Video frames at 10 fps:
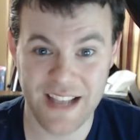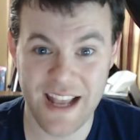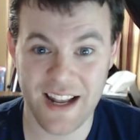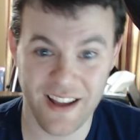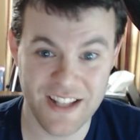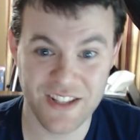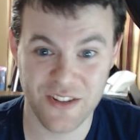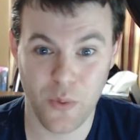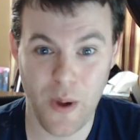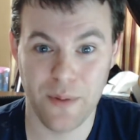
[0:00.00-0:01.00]
data into
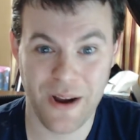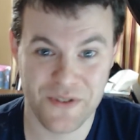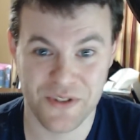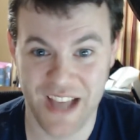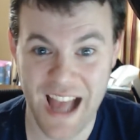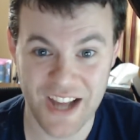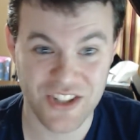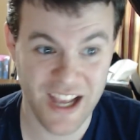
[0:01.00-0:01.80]
the web browser's cache.